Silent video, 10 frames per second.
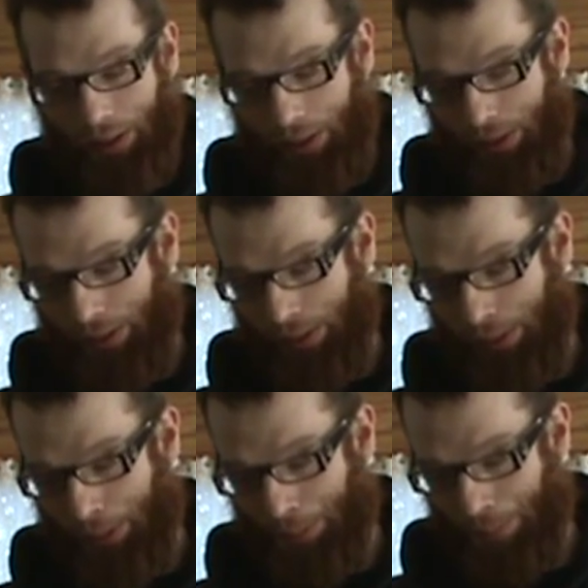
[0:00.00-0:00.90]

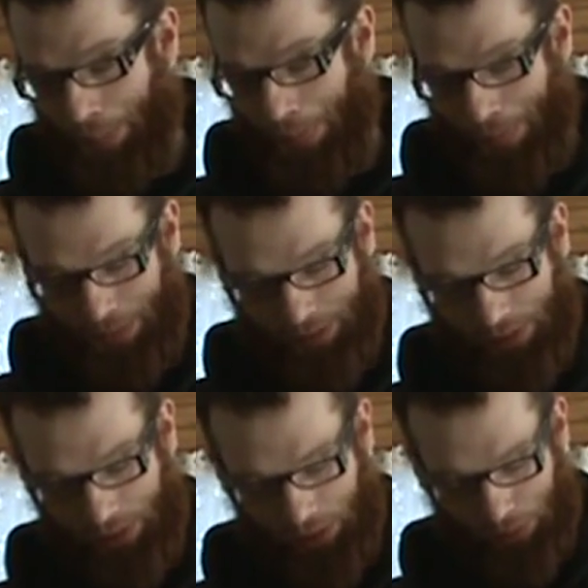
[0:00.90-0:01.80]
Let's
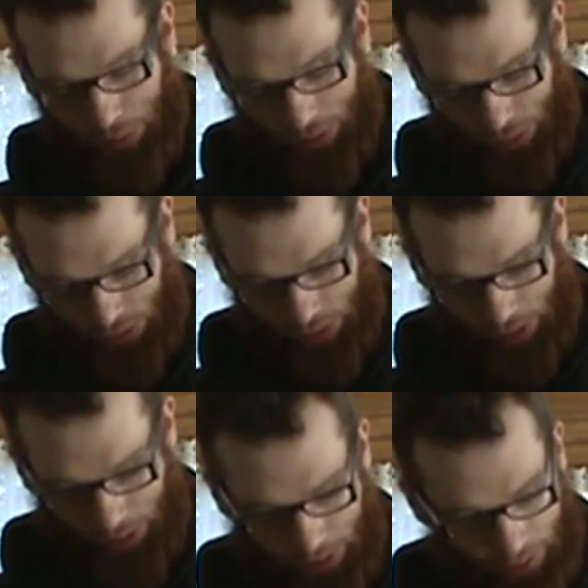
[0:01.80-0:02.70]
see, what else is there?